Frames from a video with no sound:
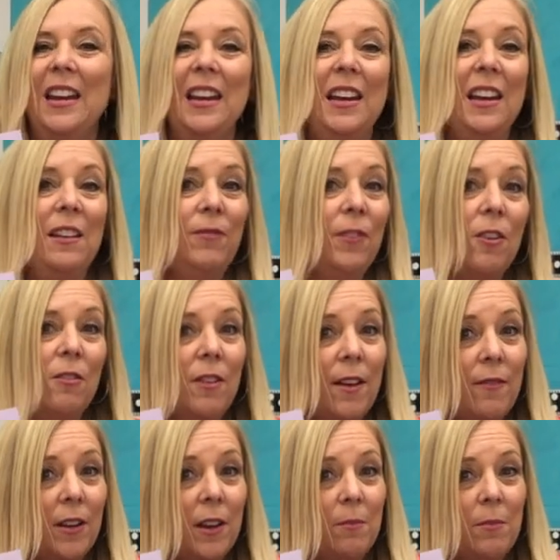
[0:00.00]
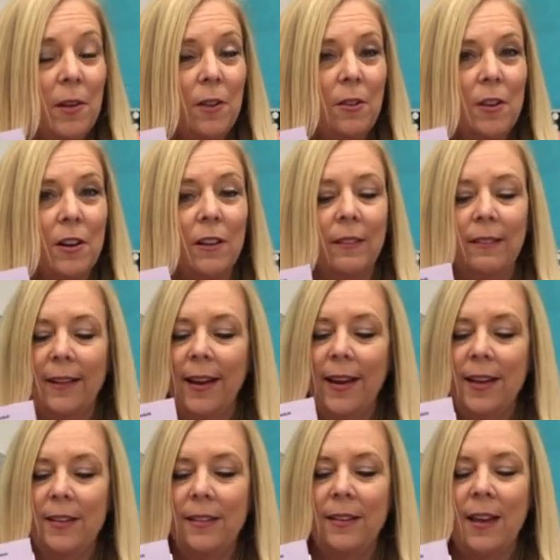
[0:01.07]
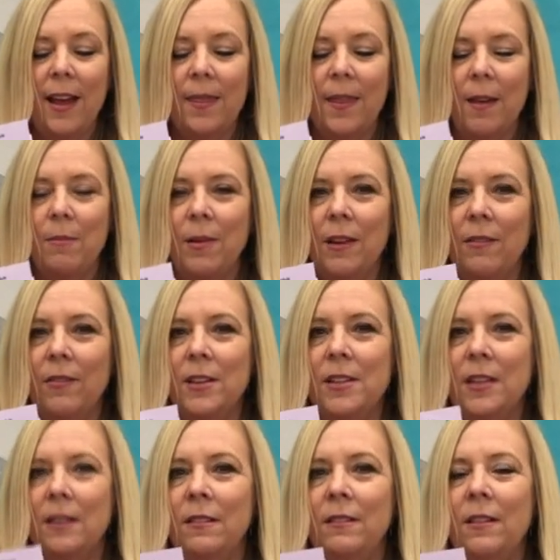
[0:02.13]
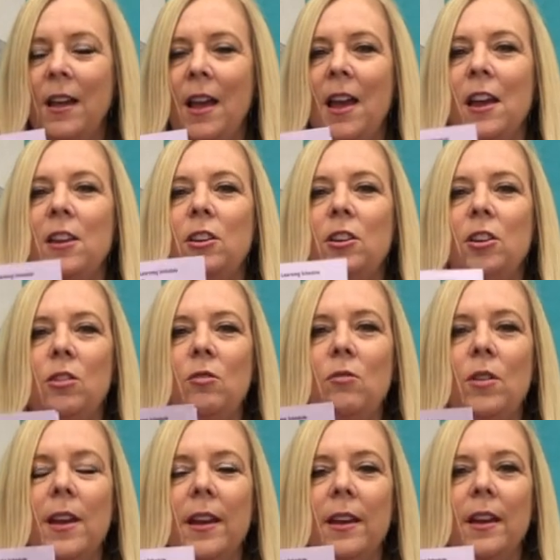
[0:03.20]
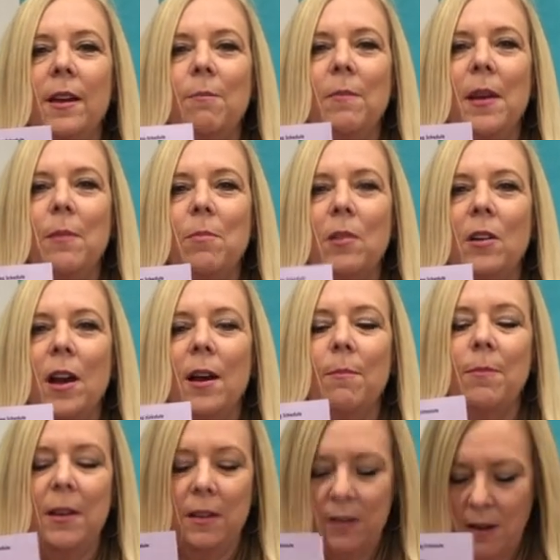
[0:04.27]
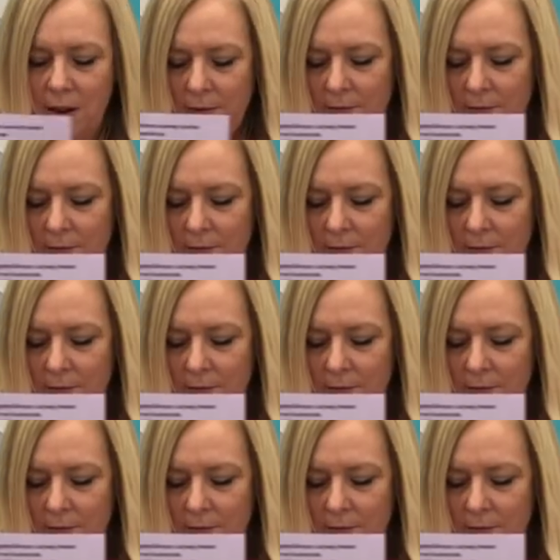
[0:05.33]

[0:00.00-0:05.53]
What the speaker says: If you don't have a computer, it's not that big of a deal. You can get paper copies of